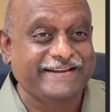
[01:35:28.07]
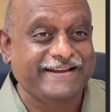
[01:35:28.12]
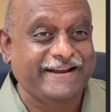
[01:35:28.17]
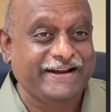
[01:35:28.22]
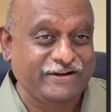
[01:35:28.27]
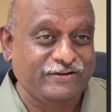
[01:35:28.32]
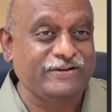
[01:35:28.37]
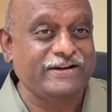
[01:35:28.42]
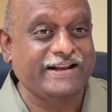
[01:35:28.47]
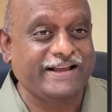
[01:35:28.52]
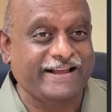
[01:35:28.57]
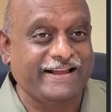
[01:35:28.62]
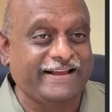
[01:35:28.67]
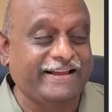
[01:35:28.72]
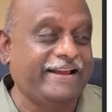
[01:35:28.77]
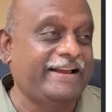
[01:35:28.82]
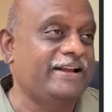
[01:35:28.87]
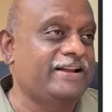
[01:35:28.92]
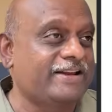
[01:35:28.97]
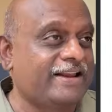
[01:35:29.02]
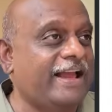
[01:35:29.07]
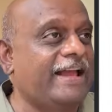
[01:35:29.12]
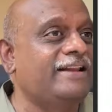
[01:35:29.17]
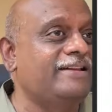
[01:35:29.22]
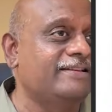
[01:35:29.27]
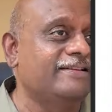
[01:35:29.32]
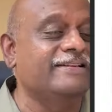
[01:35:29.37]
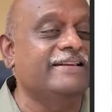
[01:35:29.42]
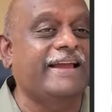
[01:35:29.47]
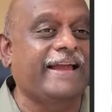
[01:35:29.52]
It
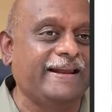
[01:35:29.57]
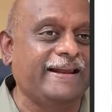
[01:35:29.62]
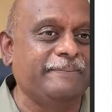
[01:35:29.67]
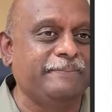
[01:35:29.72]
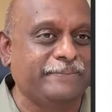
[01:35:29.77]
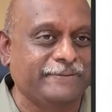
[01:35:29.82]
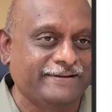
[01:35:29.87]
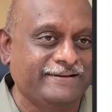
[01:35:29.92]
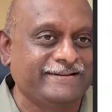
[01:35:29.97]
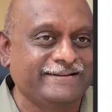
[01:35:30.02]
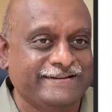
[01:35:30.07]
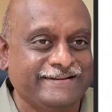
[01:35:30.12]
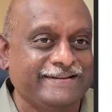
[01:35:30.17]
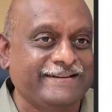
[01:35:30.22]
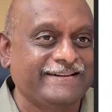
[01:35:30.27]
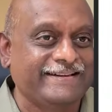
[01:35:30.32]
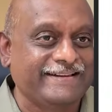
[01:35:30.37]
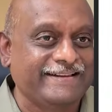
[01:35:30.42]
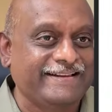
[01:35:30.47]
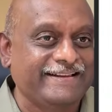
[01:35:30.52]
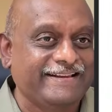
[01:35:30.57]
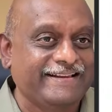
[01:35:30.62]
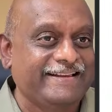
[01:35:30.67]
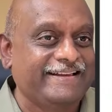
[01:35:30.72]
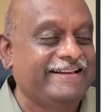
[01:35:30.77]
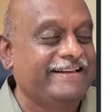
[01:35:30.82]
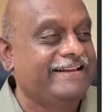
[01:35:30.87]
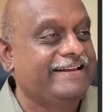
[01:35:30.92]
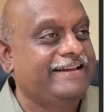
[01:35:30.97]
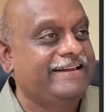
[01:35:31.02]
can help.
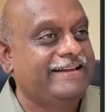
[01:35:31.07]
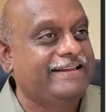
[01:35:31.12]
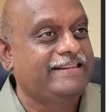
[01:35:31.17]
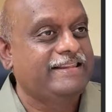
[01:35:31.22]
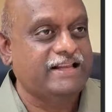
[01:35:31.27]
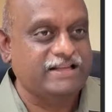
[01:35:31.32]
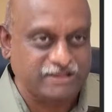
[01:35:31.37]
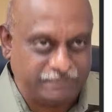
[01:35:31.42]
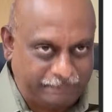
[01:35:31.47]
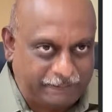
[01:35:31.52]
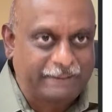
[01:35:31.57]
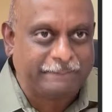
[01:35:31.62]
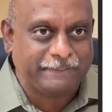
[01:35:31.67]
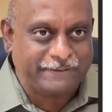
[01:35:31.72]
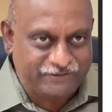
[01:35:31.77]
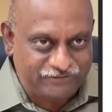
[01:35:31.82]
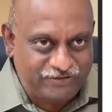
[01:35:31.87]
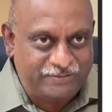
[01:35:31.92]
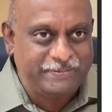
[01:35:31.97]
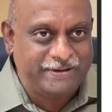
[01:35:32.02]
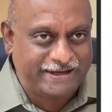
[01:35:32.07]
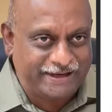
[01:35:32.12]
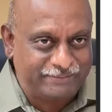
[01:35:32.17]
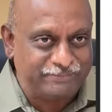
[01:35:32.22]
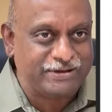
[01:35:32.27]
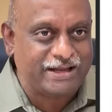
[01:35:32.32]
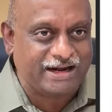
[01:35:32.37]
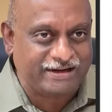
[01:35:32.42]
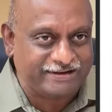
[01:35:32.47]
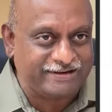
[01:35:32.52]
There's a purpose we became
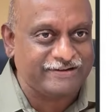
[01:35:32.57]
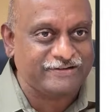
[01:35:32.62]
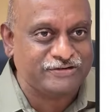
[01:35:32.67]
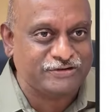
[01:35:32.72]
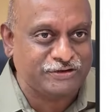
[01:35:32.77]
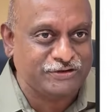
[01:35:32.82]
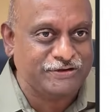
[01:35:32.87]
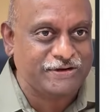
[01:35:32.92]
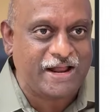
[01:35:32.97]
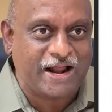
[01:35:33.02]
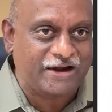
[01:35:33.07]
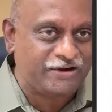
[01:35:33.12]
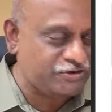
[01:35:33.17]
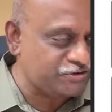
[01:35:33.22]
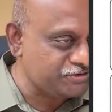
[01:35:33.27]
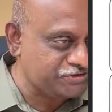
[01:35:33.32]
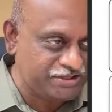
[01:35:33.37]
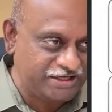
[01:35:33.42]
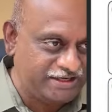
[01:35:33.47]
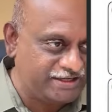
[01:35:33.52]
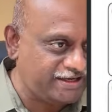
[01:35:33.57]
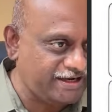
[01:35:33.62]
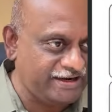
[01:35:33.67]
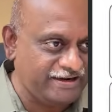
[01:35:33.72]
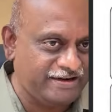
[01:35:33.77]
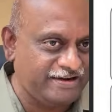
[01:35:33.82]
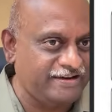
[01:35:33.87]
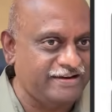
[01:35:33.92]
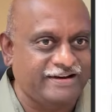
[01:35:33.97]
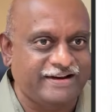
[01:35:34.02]
doctors, not to sit
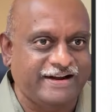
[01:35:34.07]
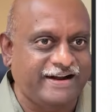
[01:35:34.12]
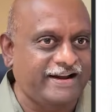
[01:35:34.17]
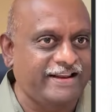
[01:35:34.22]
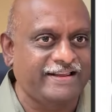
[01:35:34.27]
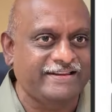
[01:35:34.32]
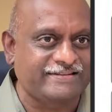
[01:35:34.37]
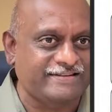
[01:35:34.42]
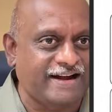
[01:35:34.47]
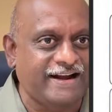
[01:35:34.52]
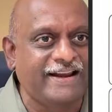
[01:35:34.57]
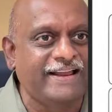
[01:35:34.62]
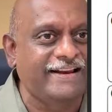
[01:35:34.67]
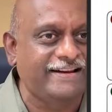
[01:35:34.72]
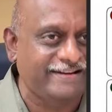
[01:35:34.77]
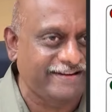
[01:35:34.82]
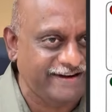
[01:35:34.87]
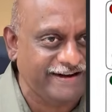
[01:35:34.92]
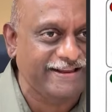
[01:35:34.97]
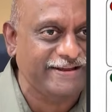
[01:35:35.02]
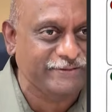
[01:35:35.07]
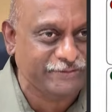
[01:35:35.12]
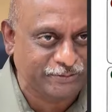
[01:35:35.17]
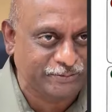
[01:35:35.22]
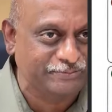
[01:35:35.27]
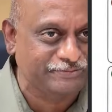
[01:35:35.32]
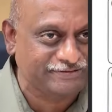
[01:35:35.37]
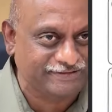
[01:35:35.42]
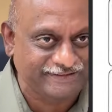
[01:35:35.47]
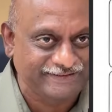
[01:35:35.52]
and really study in reading
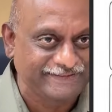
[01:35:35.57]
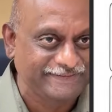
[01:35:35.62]
rooms.